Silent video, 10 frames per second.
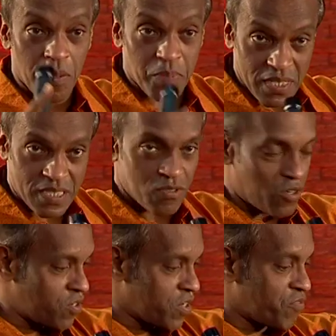the priest.
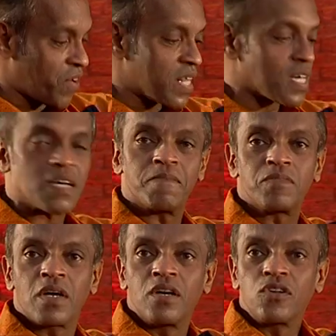Only looking, Father,
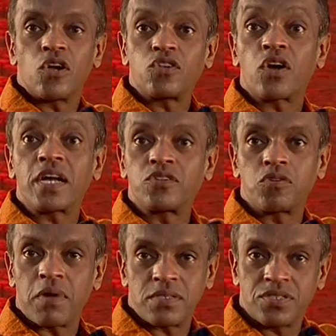you're talking
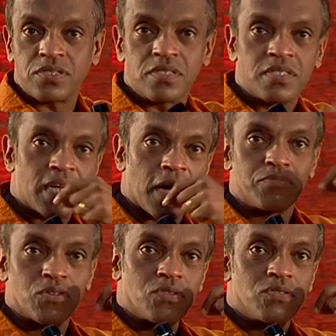too much. Time
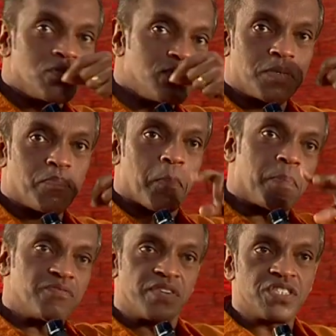to zip up
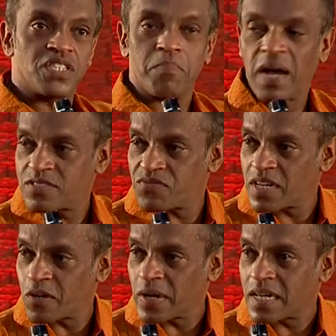and finish the Mass
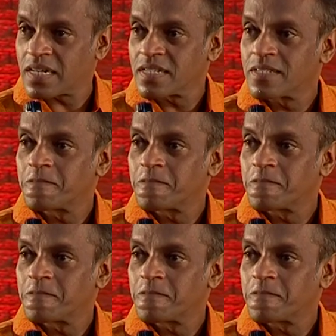very quick.